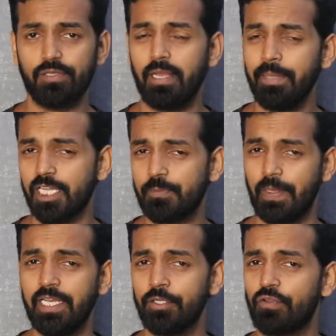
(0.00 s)
so let me
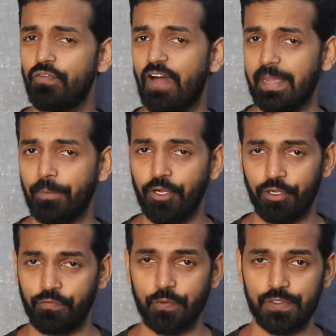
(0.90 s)
explain you the 5-point
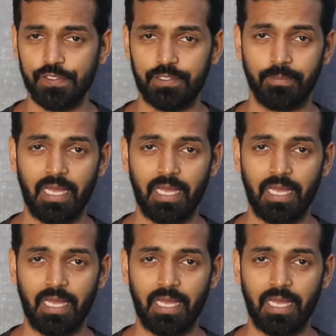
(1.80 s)
review system.